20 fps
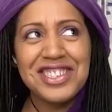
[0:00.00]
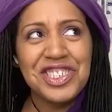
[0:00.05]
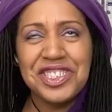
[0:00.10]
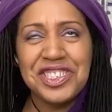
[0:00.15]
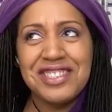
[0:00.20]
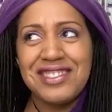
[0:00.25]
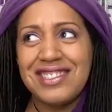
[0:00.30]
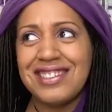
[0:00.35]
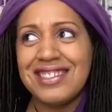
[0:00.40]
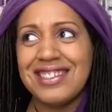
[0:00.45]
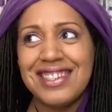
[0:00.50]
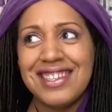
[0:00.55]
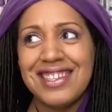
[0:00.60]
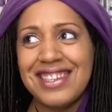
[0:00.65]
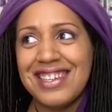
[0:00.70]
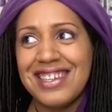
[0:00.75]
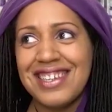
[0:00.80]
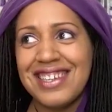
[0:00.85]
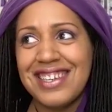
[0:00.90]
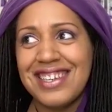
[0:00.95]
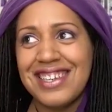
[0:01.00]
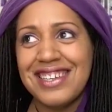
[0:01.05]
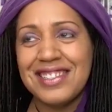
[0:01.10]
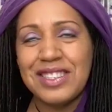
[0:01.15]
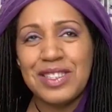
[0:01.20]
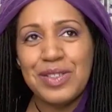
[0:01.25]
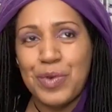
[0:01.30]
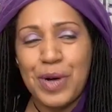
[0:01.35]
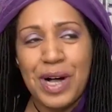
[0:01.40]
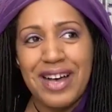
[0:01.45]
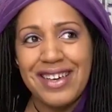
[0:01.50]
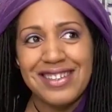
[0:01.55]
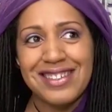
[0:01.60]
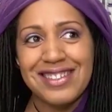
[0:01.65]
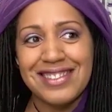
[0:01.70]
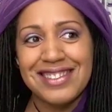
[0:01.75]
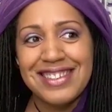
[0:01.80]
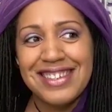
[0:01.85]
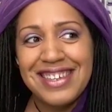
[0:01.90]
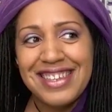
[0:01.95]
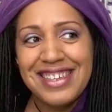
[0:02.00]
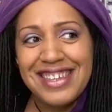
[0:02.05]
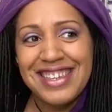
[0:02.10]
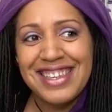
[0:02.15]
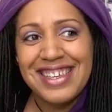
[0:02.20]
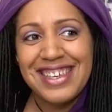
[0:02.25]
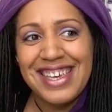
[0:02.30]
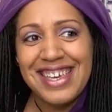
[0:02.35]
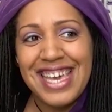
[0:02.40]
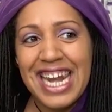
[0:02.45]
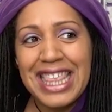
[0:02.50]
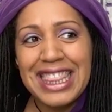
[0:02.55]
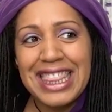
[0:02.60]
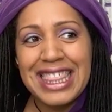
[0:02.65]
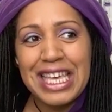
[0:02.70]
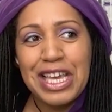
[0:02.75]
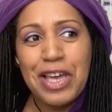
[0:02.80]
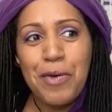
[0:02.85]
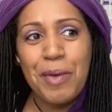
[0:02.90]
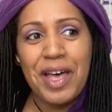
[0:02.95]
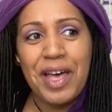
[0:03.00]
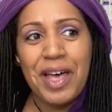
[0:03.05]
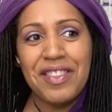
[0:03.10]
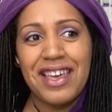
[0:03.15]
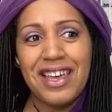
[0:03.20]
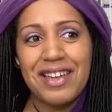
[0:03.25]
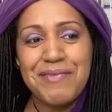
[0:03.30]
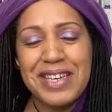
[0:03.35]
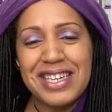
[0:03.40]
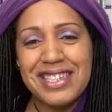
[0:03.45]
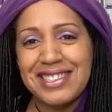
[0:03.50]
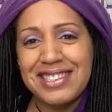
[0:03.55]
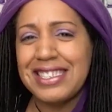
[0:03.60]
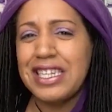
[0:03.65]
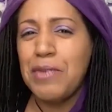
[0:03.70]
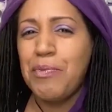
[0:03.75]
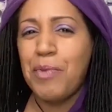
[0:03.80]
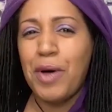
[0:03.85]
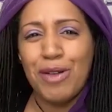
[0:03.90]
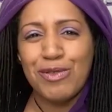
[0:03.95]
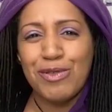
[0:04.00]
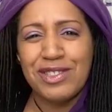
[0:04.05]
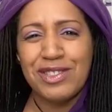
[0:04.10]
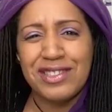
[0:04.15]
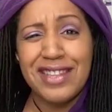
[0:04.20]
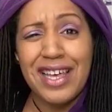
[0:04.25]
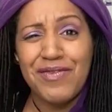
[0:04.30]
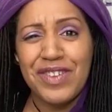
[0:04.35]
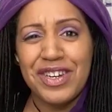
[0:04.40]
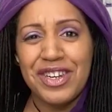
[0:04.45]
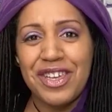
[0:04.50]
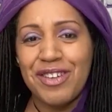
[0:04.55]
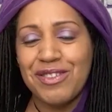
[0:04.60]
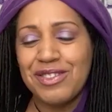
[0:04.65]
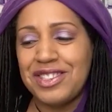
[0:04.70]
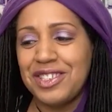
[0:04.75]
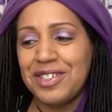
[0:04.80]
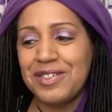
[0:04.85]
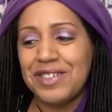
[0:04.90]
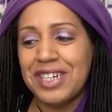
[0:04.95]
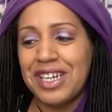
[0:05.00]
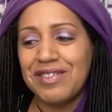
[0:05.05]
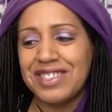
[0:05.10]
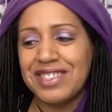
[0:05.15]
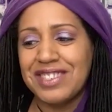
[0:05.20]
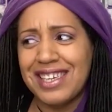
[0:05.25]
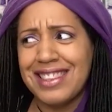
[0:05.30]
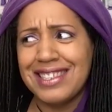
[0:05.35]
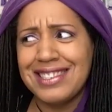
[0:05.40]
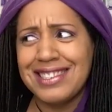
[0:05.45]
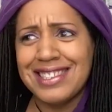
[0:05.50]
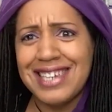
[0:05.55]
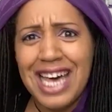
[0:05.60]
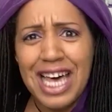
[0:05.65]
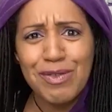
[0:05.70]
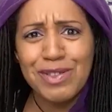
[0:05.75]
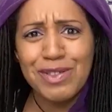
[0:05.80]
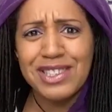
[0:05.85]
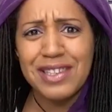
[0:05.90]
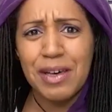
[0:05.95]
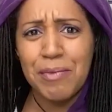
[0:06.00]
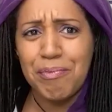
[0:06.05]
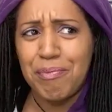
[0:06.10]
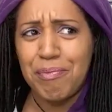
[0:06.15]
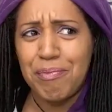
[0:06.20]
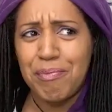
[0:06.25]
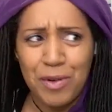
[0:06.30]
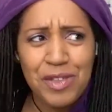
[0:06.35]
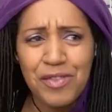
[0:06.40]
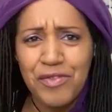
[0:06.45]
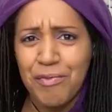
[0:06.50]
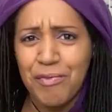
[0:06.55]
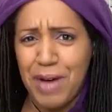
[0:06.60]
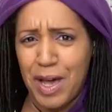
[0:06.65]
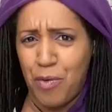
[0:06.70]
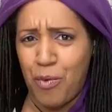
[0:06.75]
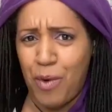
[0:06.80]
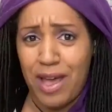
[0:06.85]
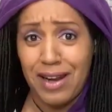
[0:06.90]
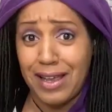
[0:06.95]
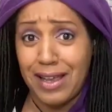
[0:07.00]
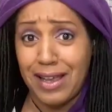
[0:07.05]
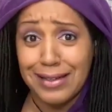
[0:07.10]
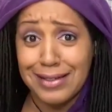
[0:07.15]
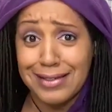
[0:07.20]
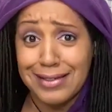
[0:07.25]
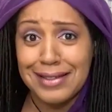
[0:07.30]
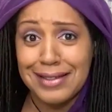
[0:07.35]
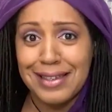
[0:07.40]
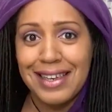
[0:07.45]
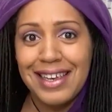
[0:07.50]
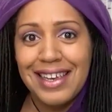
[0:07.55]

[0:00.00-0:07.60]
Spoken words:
It's wild. And I think about that because Nippon was in that video too. And I was like, this guy was at both of my weddings.